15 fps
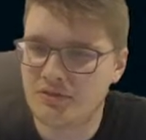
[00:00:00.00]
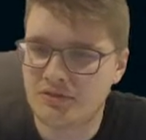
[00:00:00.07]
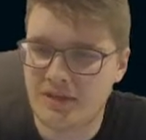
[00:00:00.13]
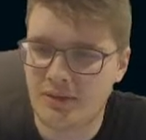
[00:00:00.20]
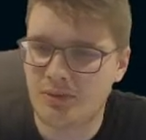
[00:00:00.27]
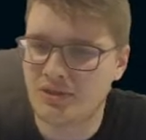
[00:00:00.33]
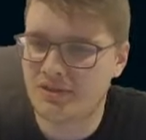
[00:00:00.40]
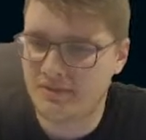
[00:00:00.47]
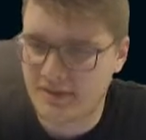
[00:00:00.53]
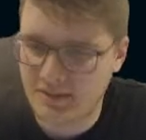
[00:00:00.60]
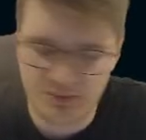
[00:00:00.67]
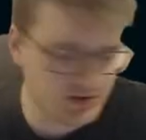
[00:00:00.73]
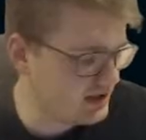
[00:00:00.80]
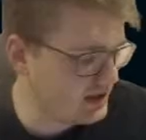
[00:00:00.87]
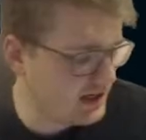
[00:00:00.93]
So I wanna
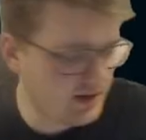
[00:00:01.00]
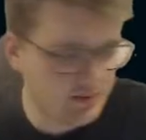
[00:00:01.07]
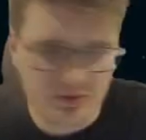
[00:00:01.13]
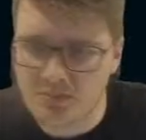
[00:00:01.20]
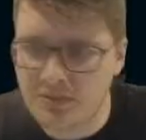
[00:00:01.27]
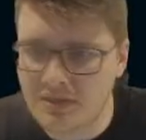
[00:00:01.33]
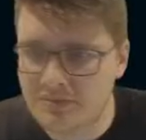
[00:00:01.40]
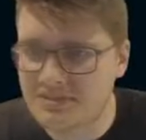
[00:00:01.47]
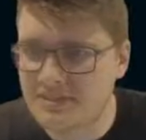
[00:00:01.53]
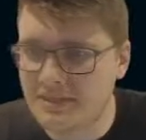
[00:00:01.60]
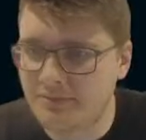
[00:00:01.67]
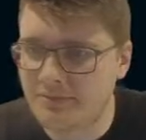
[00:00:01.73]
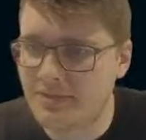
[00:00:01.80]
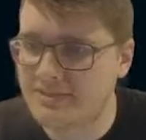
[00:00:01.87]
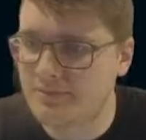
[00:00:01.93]
play with
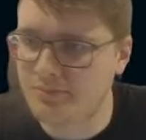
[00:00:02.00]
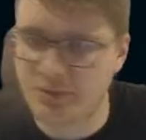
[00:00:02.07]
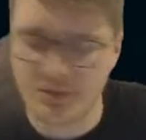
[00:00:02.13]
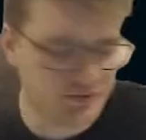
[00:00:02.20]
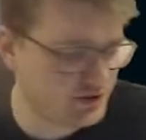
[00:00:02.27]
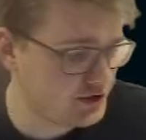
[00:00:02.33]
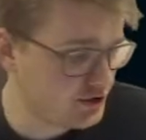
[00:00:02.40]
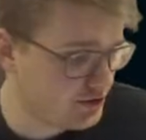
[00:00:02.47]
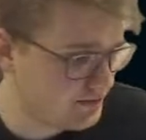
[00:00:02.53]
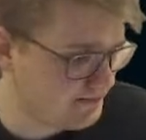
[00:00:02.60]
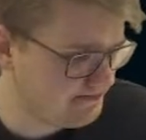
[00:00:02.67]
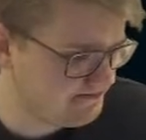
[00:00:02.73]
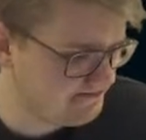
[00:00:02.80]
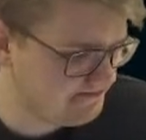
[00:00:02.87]
Sliver at some point for sure.